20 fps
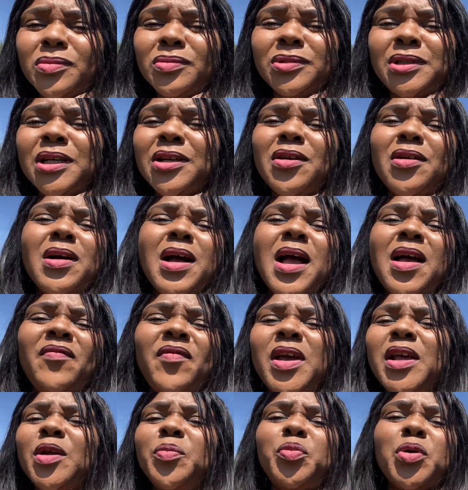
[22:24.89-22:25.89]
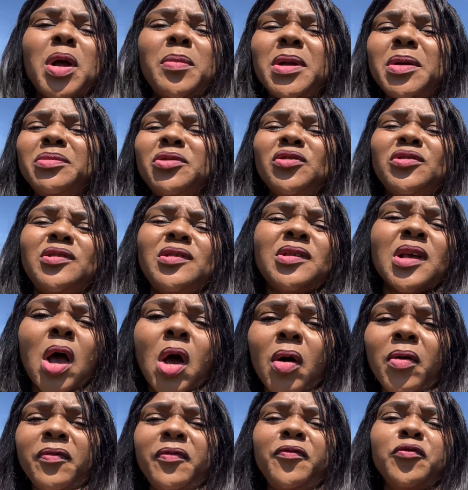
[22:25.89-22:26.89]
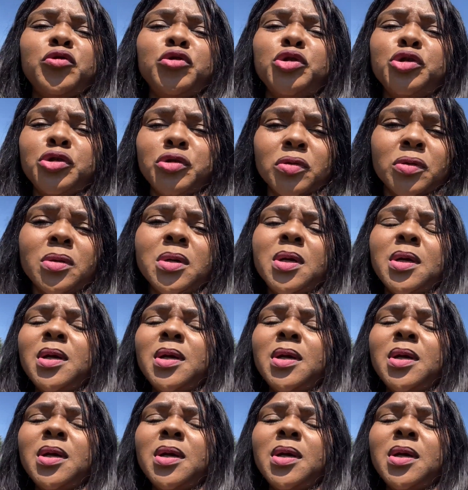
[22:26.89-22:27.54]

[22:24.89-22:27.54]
They don't have any problem to solve for you.